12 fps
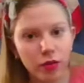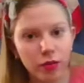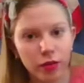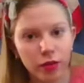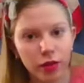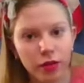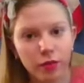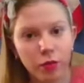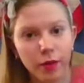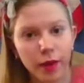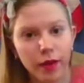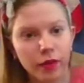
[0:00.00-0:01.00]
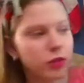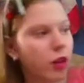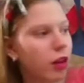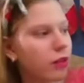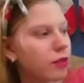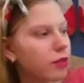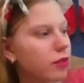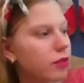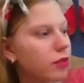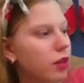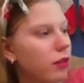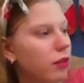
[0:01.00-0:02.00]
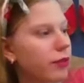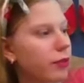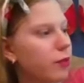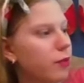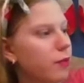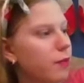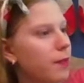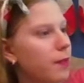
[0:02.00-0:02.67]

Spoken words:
you learn more about your dog's dog food.